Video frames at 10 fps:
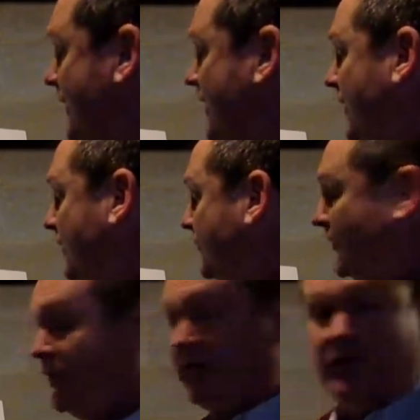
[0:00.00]
enough so
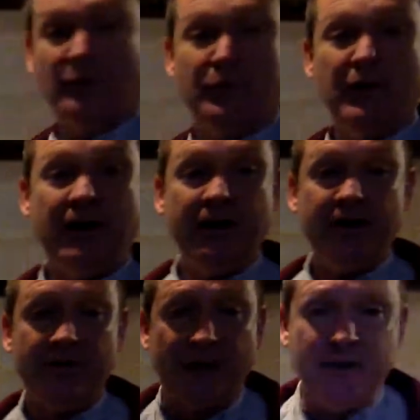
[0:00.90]
that you can apply
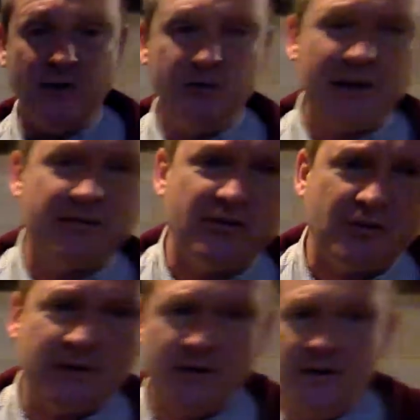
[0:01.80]
that notation to it?